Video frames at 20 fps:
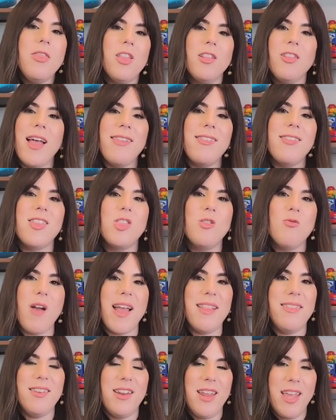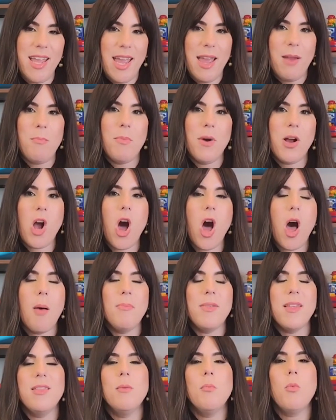the less threatening it
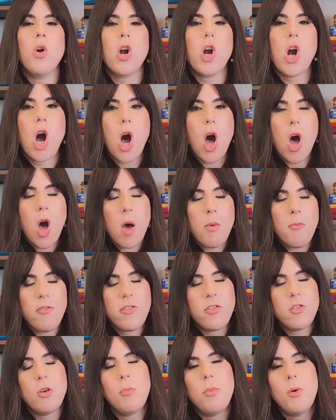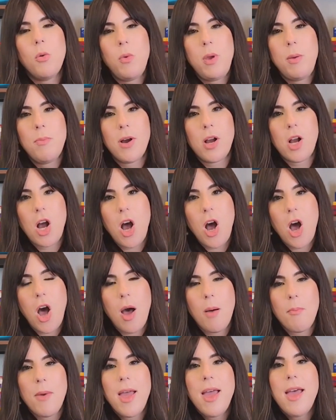becomes and the more comfortable we
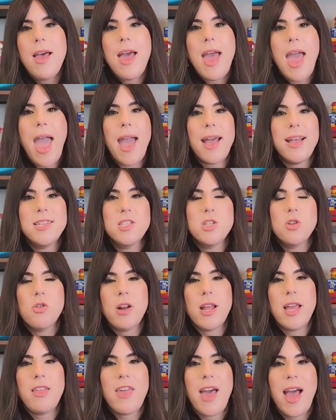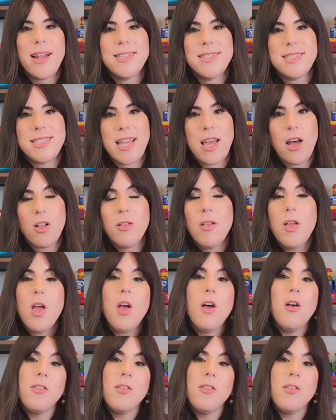become exerting that skill.